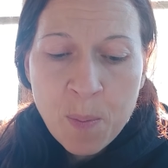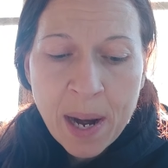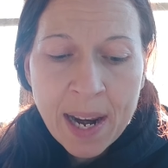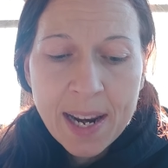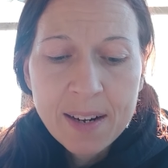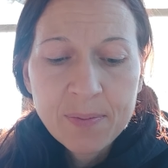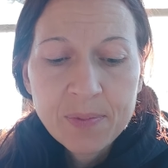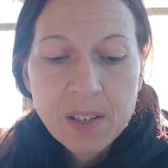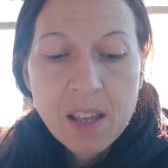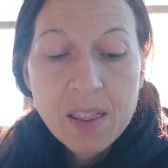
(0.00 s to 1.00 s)
man
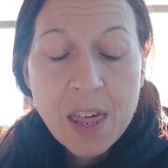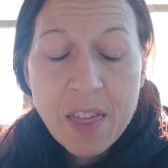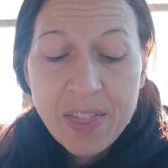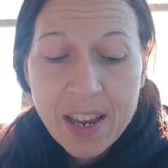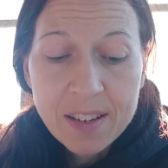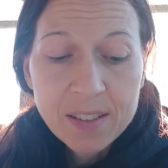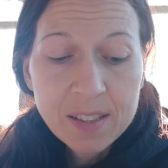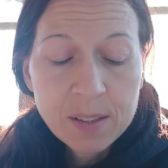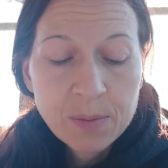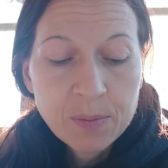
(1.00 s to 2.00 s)
than
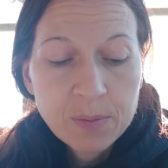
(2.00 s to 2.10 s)
this,